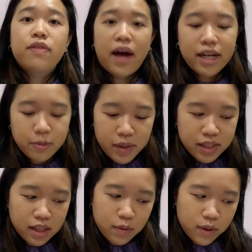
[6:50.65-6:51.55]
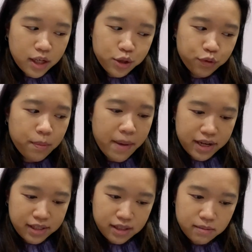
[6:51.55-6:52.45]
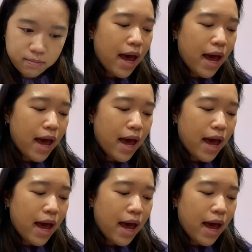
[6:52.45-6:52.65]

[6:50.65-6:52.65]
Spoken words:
That is basically what I do for medicine.